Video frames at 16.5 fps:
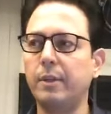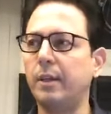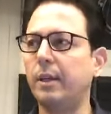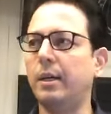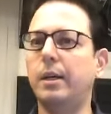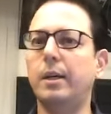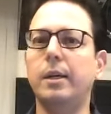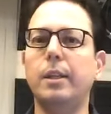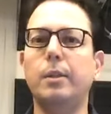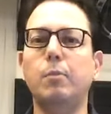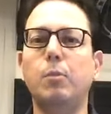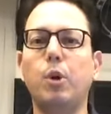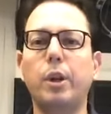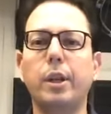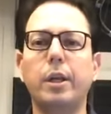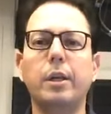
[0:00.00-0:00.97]
Uh, in the
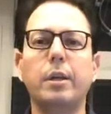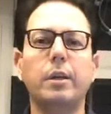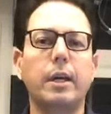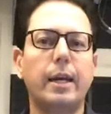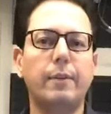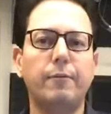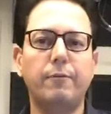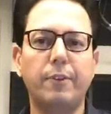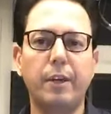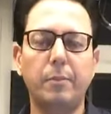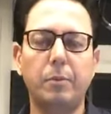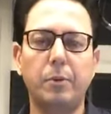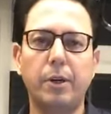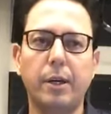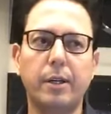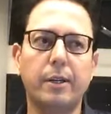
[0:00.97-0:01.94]
morning, I'm very
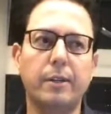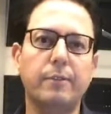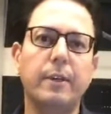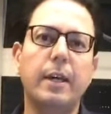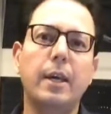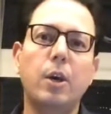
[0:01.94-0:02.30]
productive,